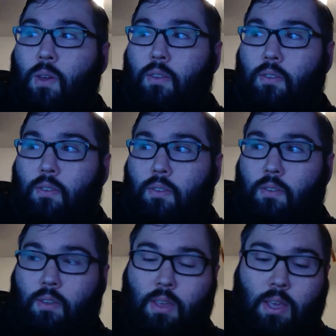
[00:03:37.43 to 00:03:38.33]

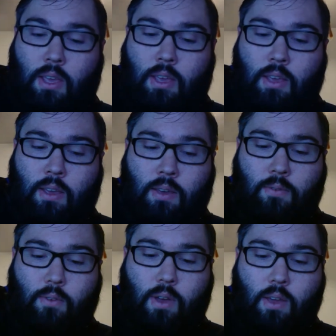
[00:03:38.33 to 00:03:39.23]
X's
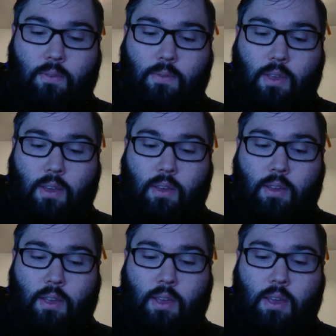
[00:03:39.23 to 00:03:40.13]
for housefly
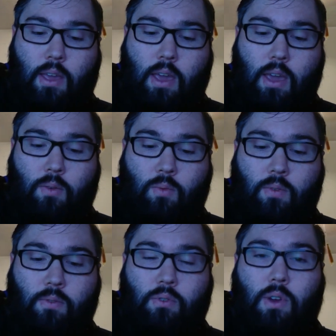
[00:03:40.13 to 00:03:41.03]
and
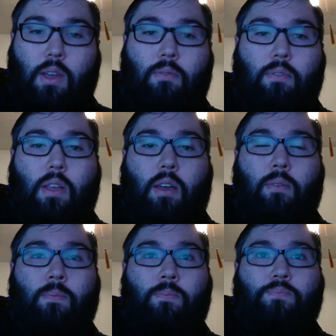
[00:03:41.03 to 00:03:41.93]
1 for dragonfly.
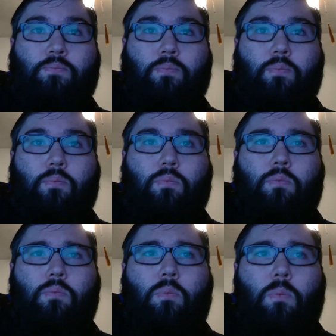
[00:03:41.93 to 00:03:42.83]

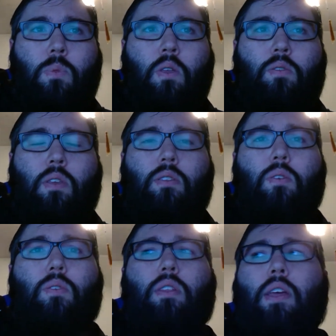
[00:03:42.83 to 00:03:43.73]
So let's
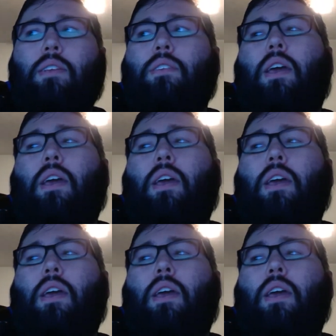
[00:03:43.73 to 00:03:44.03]
go to the next